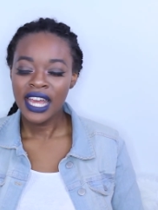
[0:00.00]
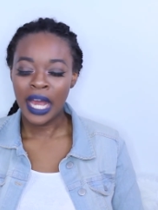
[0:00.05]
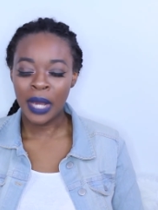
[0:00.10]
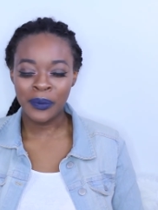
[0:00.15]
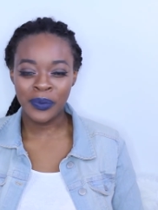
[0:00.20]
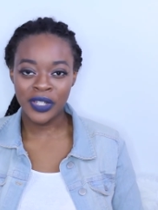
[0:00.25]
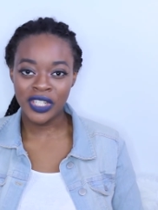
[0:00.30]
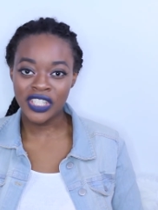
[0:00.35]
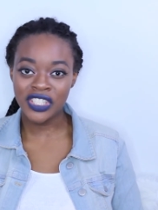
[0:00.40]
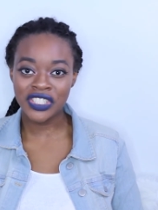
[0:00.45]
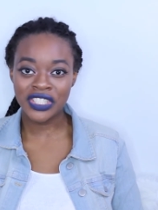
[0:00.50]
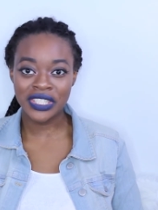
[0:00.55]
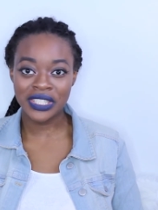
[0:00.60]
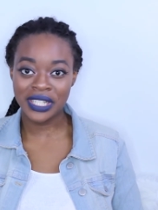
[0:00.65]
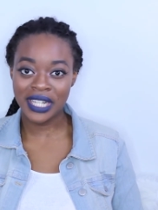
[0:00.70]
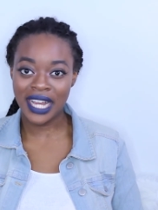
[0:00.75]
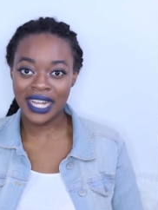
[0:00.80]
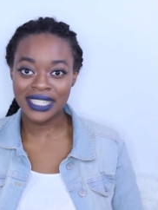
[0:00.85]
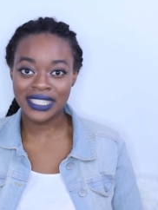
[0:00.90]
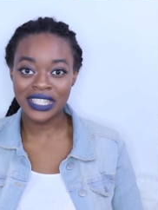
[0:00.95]
I'm pretty sure
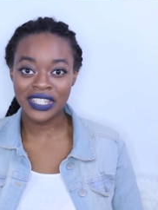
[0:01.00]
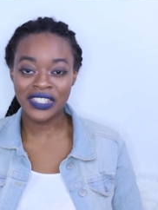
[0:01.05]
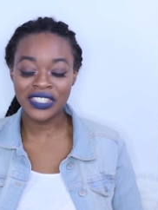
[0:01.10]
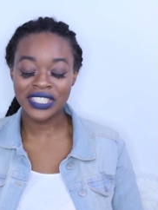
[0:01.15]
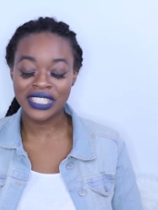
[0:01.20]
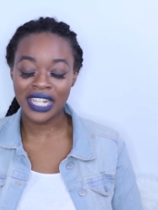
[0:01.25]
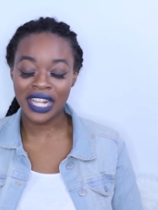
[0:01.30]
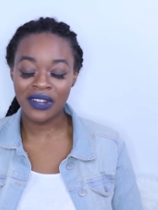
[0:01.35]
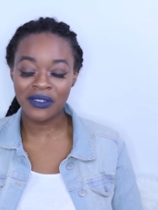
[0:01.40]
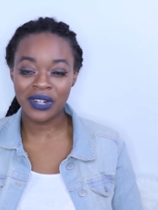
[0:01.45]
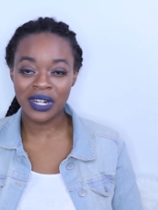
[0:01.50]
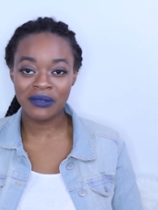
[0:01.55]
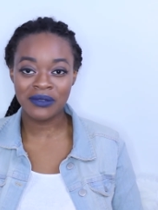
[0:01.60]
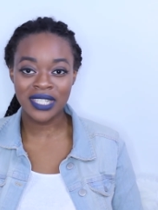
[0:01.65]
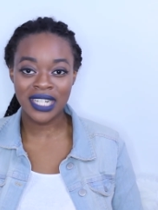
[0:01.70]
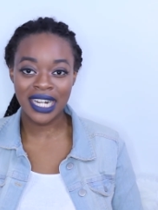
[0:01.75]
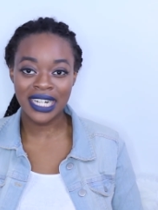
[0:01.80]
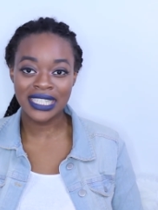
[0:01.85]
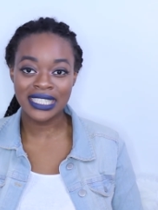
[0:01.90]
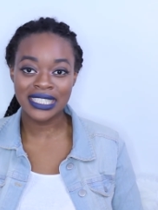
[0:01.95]
you guys understand what I'm
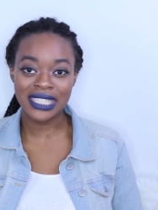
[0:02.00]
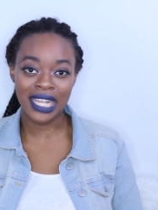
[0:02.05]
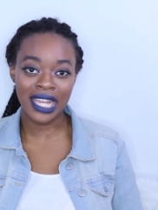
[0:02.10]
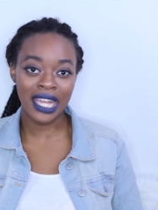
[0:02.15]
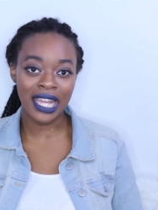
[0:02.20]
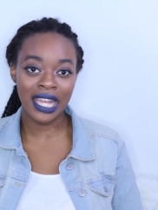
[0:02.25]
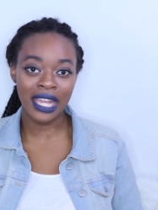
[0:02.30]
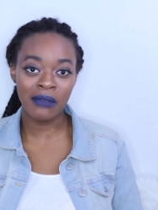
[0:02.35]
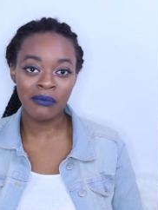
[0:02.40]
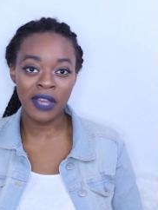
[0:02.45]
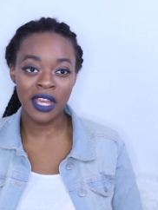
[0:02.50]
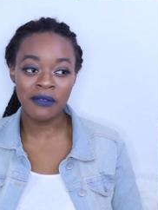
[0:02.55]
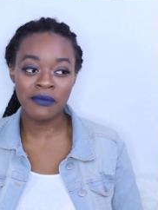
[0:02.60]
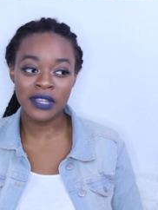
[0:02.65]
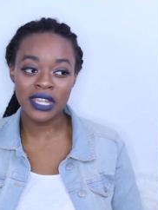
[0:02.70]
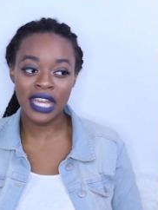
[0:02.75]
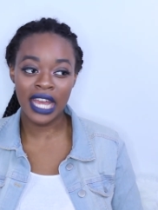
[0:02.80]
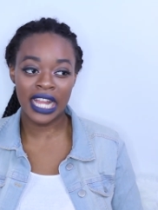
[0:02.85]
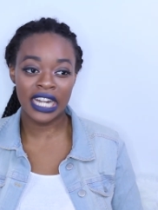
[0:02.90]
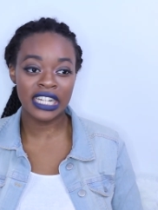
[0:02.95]
trying to say.
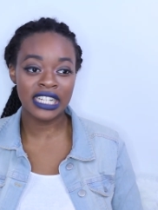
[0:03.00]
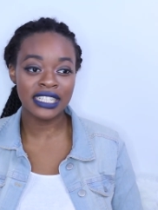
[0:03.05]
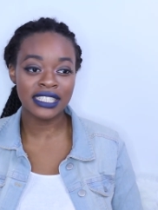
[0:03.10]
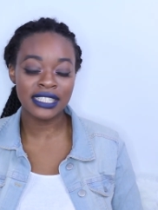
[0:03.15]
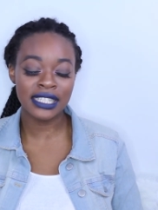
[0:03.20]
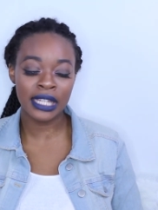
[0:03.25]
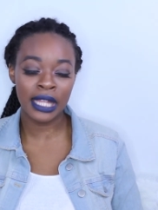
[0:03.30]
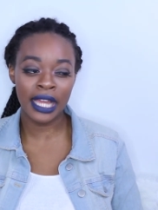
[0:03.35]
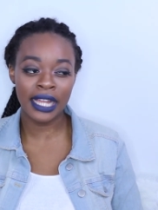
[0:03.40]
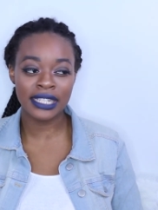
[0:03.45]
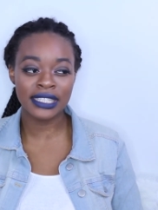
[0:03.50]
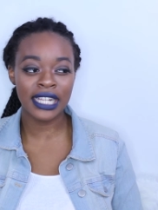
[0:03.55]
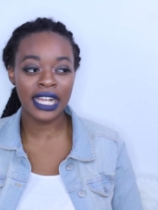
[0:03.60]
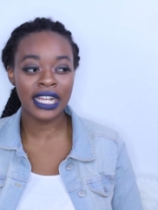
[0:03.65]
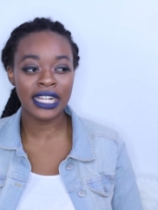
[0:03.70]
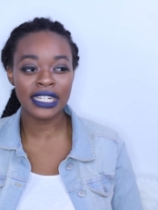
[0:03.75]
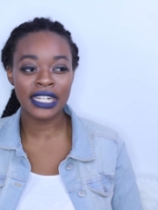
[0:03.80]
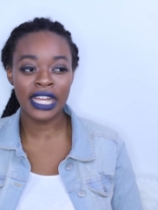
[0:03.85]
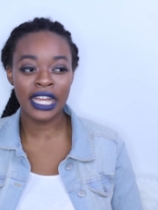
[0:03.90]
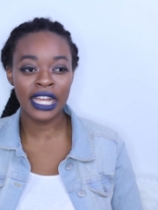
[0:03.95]
Maybe I need to like
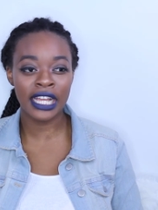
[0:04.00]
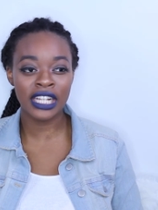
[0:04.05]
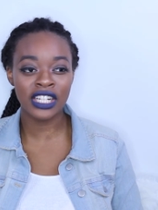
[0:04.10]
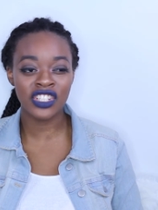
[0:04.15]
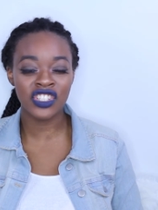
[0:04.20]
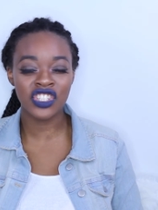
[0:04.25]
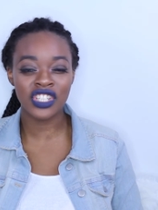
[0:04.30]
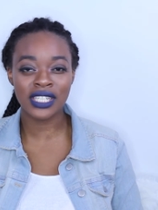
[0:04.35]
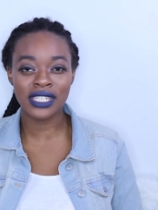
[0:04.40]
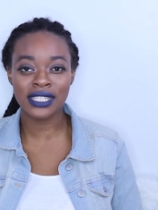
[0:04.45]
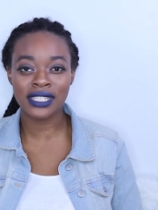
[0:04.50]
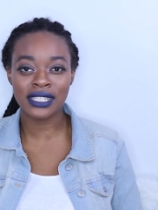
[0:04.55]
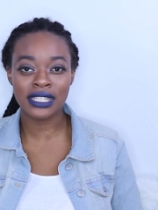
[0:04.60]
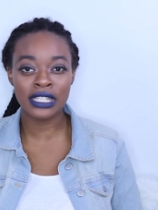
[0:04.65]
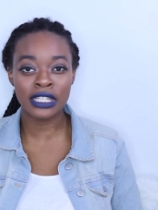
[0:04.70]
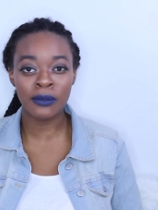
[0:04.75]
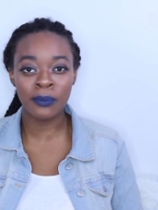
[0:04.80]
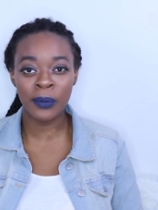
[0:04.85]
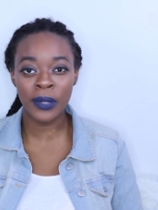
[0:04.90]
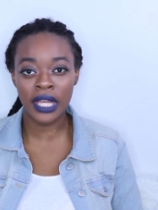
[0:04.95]
take a day to just sleep